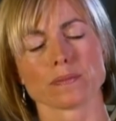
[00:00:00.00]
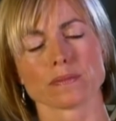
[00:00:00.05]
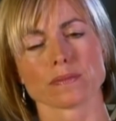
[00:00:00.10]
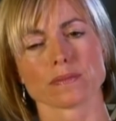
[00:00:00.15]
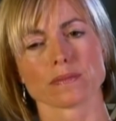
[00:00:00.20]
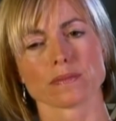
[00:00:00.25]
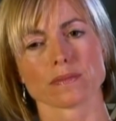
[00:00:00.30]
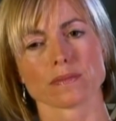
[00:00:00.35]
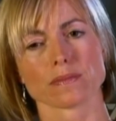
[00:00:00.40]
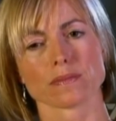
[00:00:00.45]

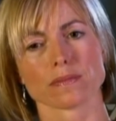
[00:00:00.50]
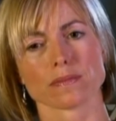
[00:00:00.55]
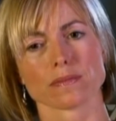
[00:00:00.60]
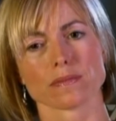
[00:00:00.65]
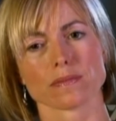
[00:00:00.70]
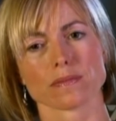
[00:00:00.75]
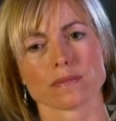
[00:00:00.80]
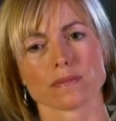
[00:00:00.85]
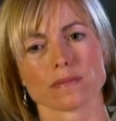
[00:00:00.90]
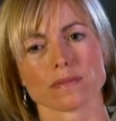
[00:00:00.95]

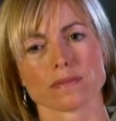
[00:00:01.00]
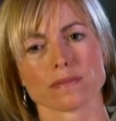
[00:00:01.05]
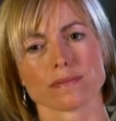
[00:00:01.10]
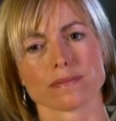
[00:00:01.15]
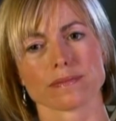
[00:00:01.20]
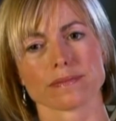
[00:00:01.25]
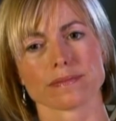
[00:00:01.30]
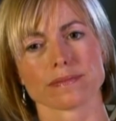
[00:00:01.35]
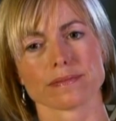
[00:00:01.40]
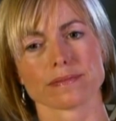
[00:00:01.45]

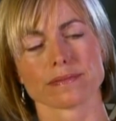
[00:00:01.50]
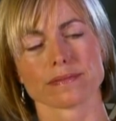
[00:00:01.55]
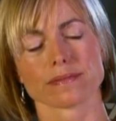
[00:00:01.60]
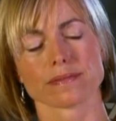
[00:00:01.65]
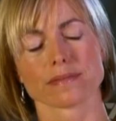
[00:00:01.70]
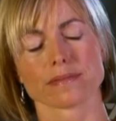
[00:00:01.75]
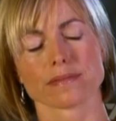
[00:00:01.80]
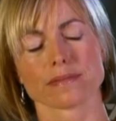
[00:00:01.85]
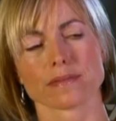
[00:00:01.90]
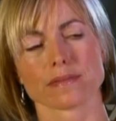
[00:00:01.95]

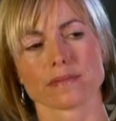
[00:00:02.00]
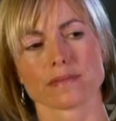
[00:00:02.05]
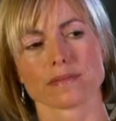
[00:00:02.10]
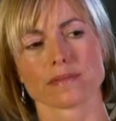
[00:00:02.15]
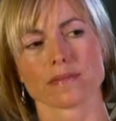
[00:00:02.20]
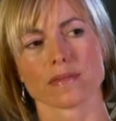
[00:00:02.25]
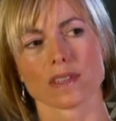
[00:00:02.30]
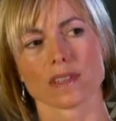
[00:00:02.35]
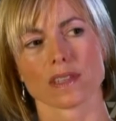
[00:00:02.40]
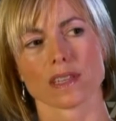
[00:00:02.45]

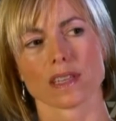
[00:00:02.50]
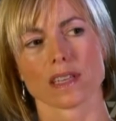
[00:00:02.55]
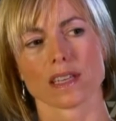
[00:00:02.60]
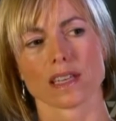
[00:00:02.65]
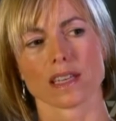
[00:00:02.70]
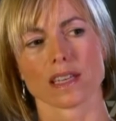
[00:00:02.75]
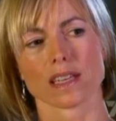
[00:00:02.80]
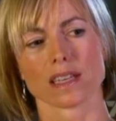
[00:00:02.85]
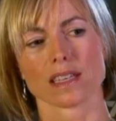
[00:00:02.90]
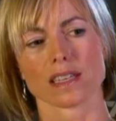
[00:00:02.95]

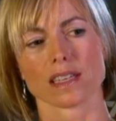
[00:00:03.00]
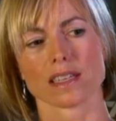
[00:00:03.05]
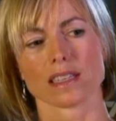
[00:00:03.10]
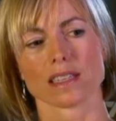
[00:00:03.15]
[no speech]